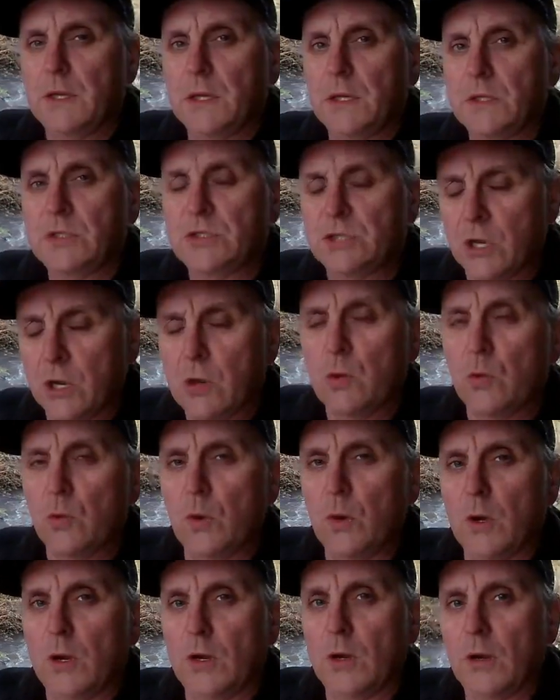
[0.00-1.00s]

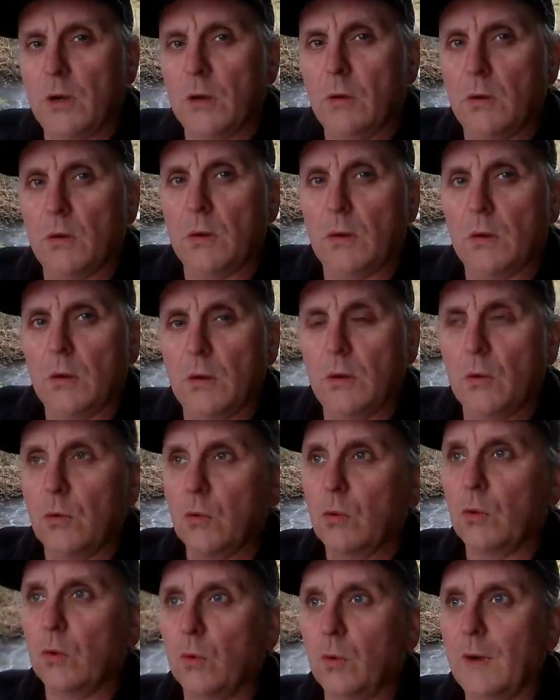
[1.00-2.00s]
So,
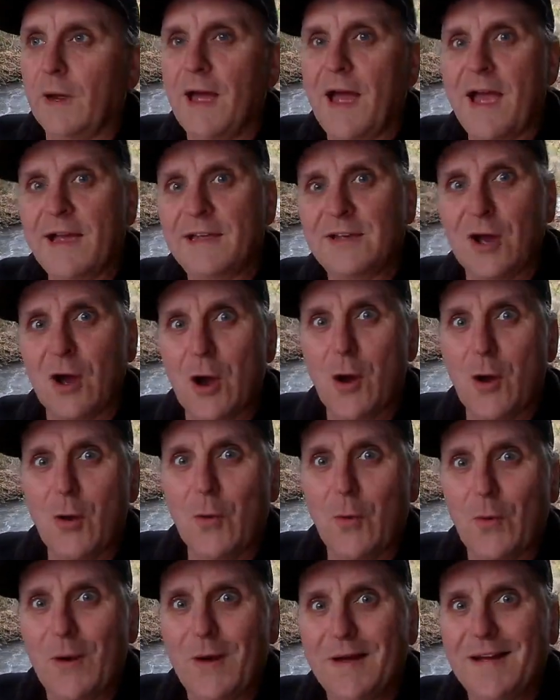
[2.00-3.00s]

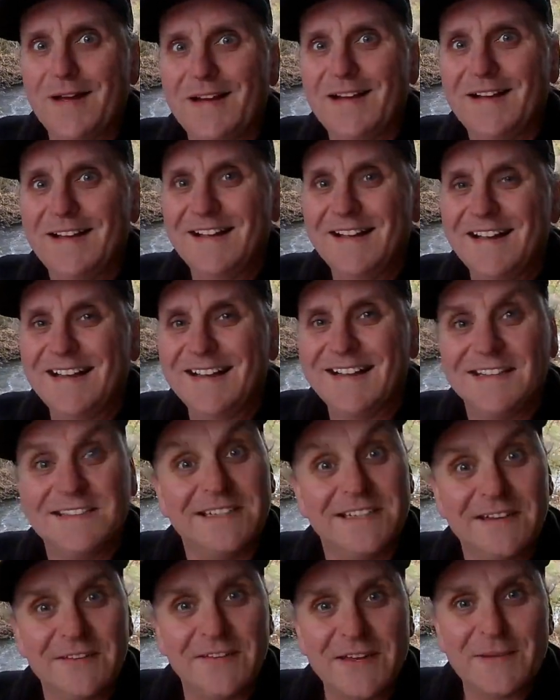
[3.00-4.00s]
echo, I
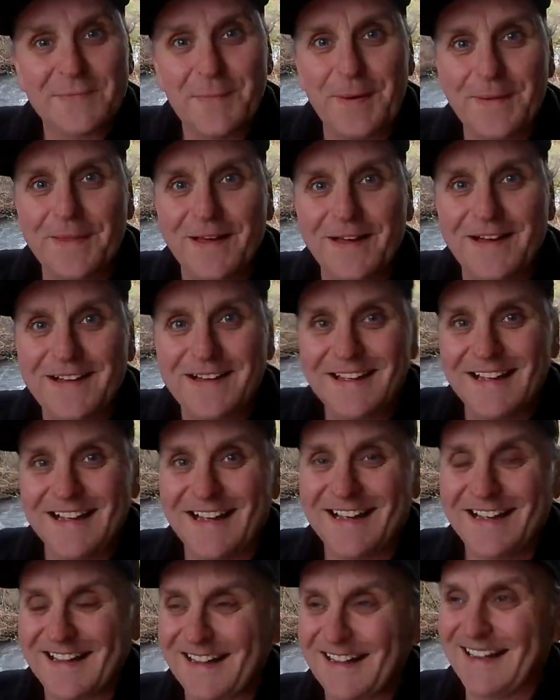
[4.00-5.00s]
didn't think about
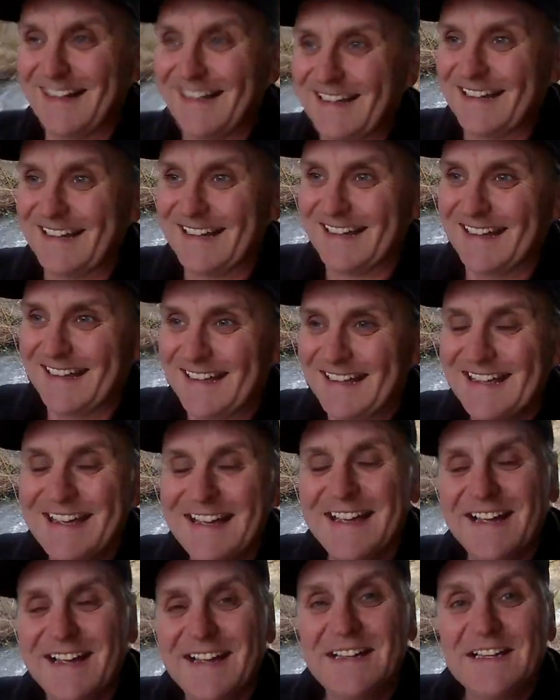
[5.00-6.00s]

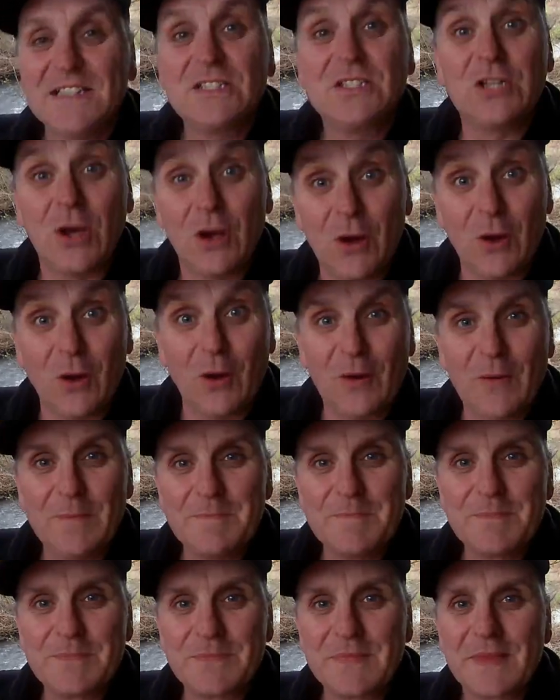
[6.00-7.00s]
that. So,
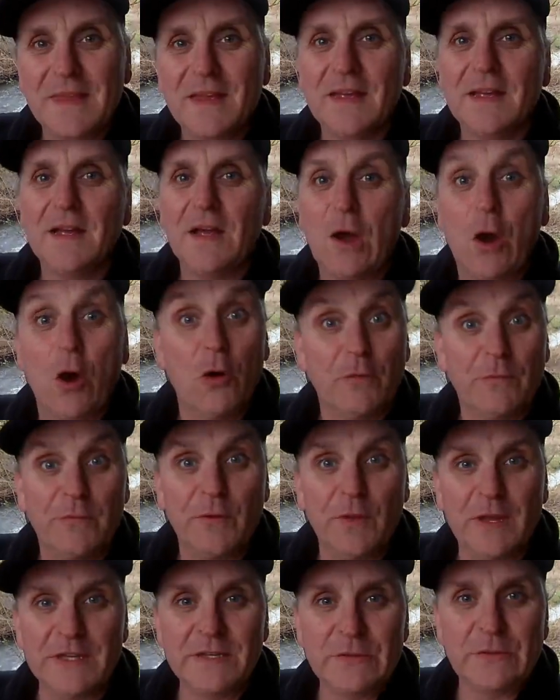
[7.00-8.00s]

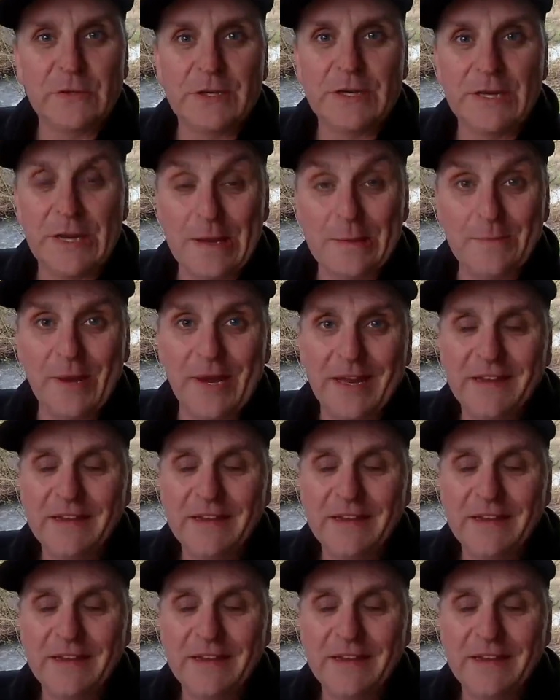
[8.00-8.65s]
hopefully you can hear me.